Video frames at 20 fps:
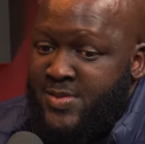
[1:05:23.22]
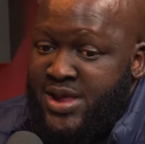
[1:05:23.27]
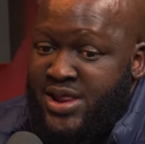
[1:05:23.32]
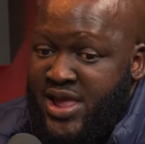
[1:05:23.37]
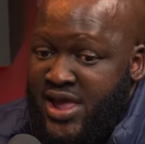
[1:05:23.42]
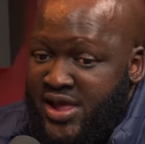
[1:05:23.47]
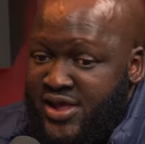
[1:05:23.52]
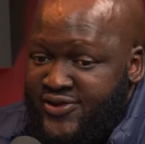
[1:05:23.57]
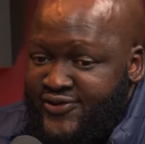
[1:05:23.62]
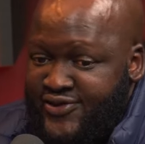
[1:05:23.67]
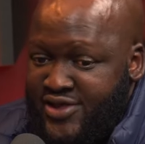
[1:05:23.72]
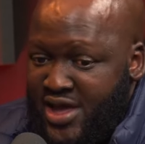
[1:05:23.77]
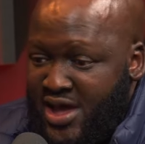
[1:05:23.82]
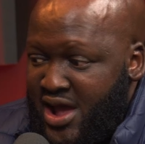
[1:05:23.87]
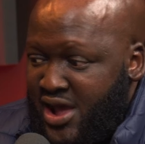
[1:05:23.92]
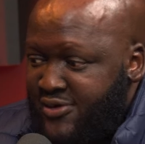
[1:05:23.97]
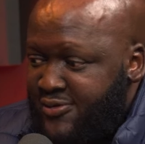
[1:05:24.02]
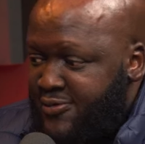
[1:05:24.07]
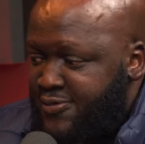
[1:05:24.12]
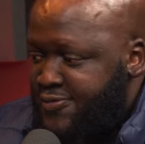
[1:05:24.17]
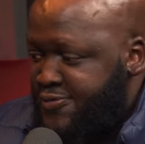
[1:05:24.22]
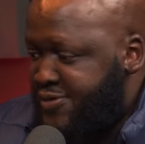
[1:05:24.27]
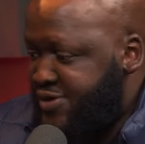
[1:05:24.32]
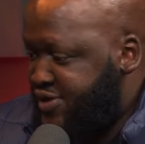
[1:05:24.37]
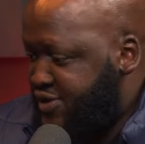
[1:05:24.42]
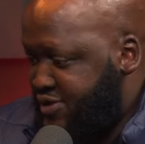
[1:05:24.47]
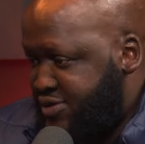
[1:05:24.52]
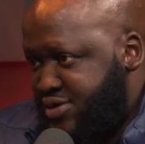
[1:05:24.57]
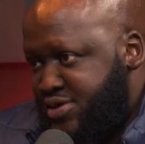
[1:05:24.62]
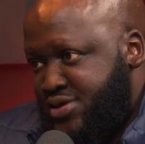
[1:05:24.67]
And AECI
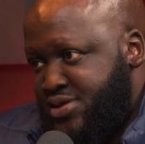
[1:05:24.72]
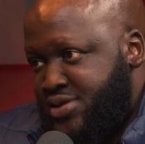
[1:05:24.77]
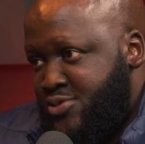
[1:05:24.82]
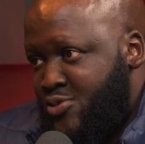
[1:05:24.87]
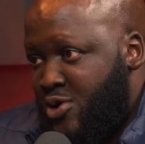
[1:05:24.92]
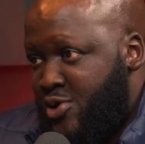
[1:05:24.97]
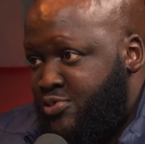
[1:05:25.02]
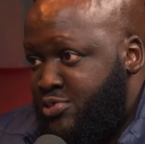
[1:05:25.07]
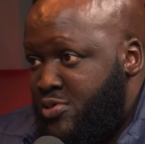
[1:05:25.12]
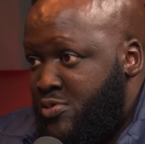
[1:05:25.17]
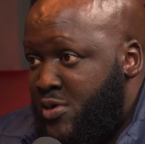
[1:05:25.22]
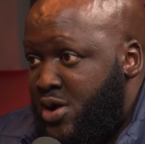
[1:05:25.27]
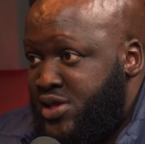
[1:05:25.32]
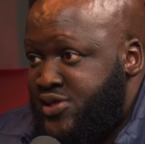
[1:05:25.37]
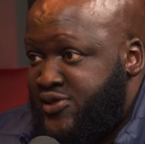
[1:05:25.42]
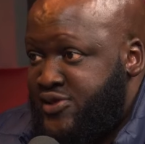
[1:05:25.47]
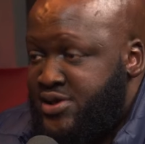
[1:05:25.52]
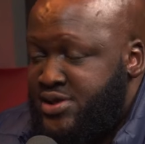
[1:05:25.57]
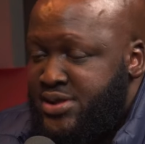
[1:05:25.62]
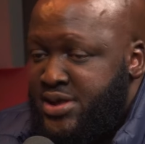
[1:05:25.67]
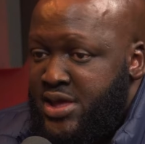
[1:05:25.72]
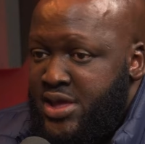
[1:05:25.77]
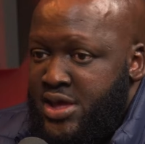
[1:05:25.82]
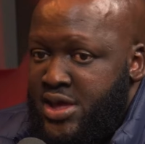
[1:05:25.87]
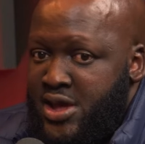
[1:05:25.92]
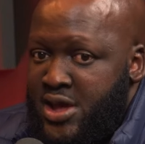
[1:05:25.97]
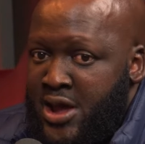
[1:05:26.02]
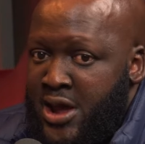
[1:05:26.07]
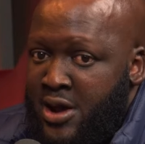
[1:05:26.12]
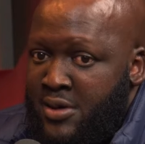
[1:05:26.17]
fit what we wanted
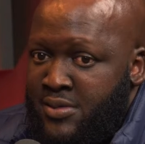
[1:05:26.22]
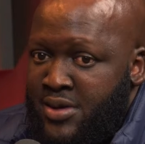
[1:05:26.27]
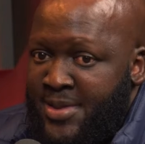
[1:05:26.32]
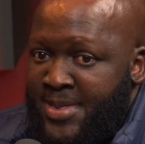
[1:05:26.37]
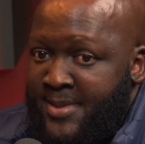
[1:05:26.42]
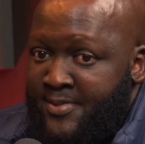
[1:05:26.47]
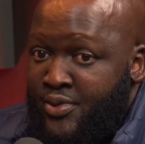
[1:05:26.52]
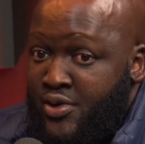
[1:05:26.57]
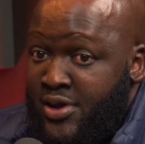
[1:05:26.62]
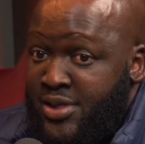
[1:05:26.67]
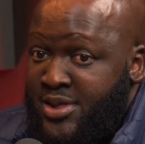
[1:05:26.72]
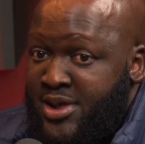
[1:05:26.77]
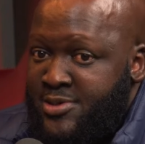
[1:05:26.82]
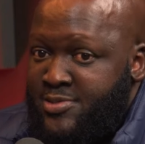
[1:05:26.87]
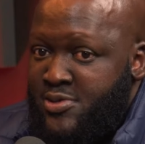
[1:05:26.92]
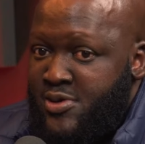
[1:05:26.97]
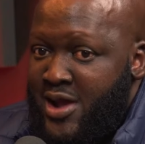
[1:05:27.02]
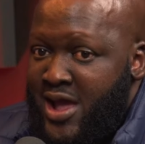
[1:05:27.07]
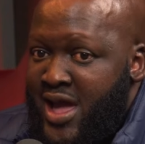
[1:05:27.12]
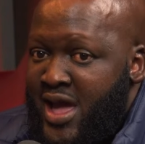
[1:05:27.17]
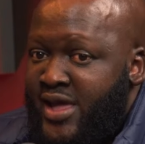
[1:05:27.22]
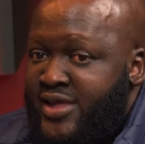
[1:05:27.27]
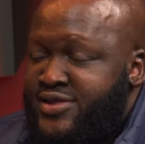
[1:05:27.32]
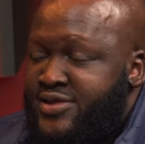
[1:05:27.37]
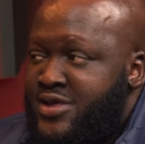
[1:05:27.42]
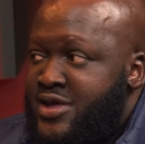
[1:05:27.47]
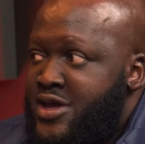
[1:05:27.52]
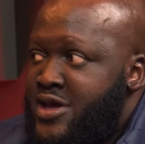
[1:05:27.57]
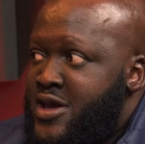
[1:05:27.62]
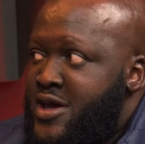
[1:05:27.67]
at the point that we were
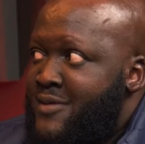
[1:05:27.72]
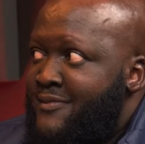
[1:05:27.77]
at.